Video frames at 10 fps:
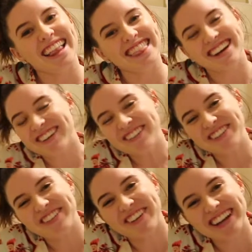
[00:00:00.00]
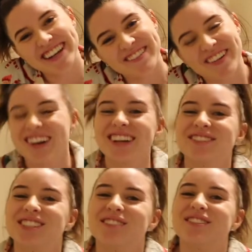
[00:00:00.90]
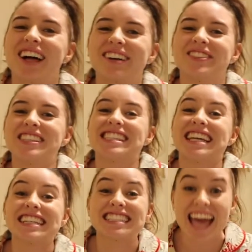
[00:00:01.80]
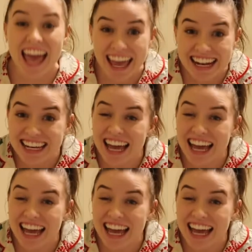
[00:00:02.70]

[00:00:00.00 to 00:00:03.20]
Hello everyone, welcome to Vlogmas Day 10.